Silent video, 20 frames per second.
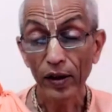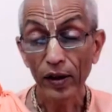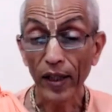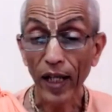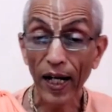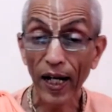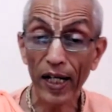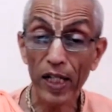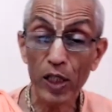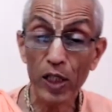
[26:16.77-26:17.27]

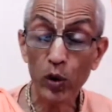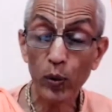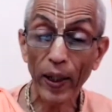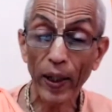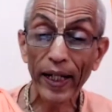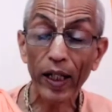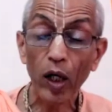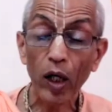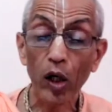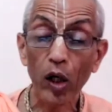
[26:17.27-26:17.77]
That is
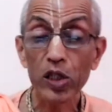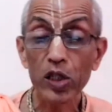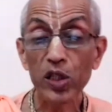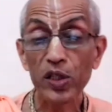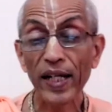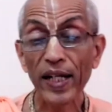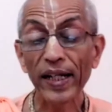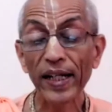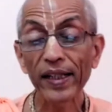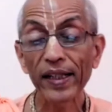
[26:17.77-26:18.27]
why
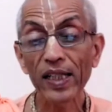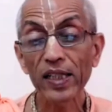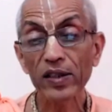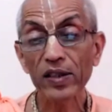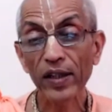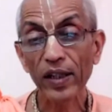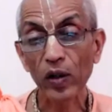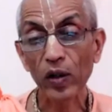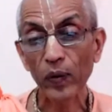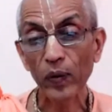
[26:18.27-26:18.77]
austerity
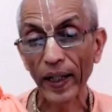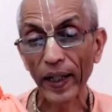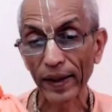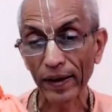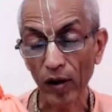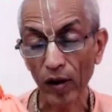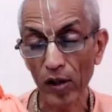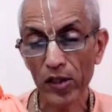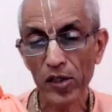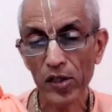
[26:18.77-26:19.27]
is
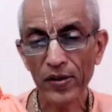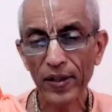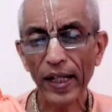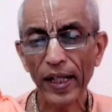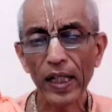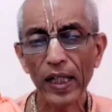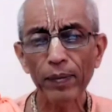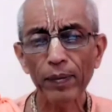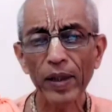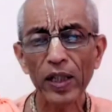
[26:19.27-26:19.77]
required.
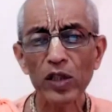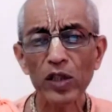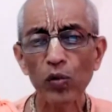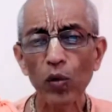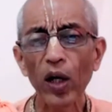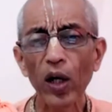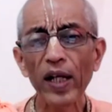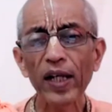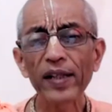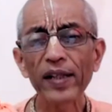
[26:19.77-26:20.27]
Austerity means
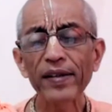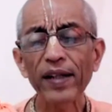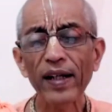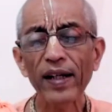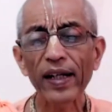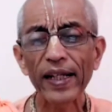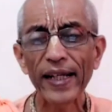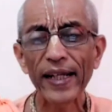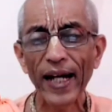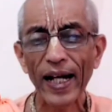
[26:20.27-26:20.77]

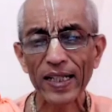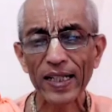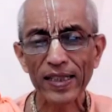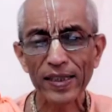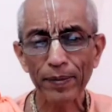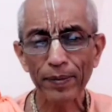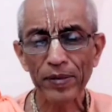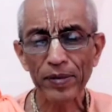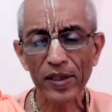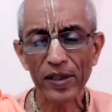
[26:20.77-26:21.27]
voluntarily
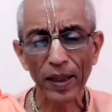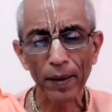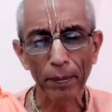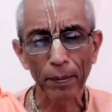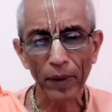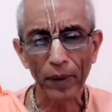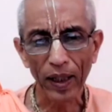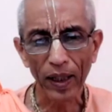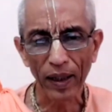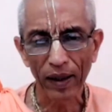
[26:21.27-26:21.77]
accept
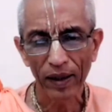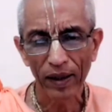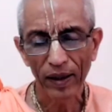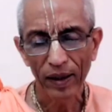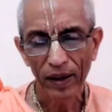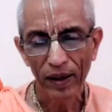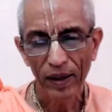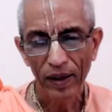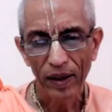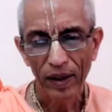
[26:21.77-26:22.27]
some
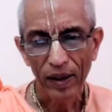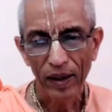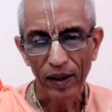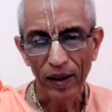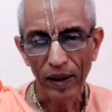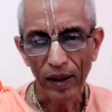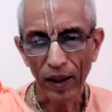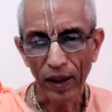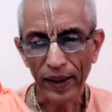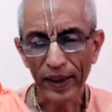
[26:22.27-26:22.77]

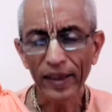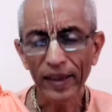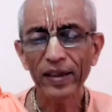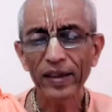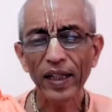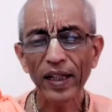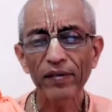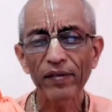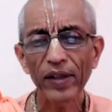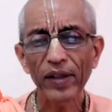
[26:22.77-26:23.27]

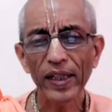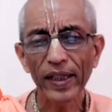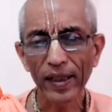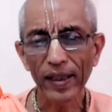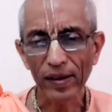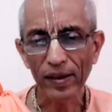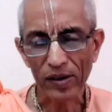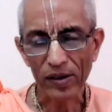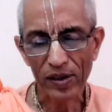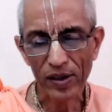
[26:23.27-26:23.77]

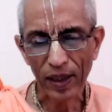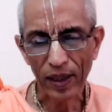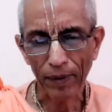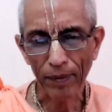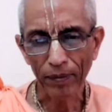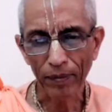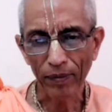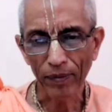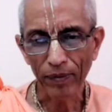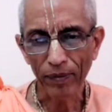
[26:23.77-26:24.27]
inconvenience,
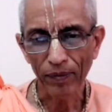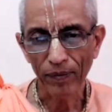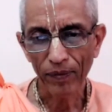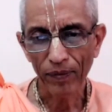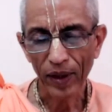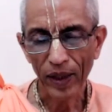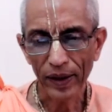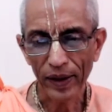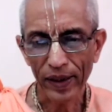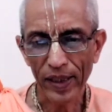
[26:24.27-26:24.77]
some
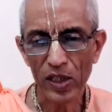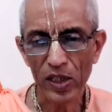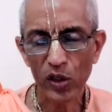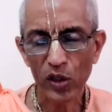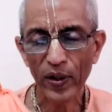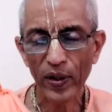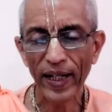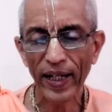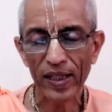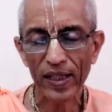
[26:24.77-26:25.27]

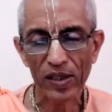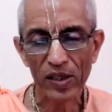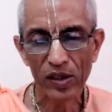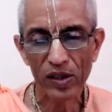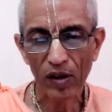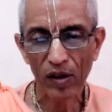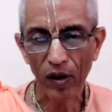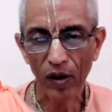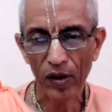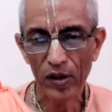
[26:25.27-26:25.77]

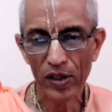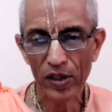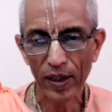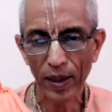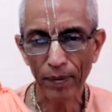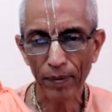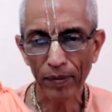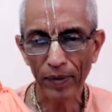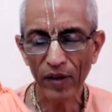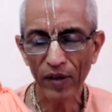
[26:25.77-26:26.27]
distress, or
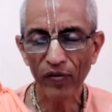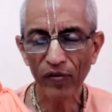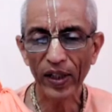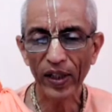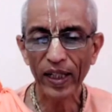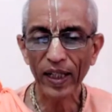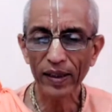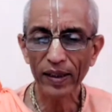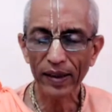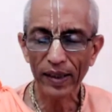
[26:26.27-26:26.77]
some
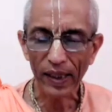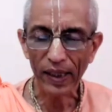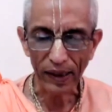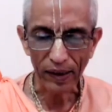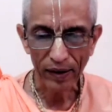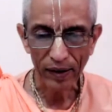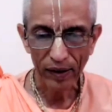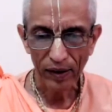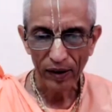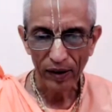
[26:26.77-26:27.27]

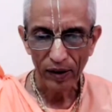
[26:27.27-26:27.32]
difficulty,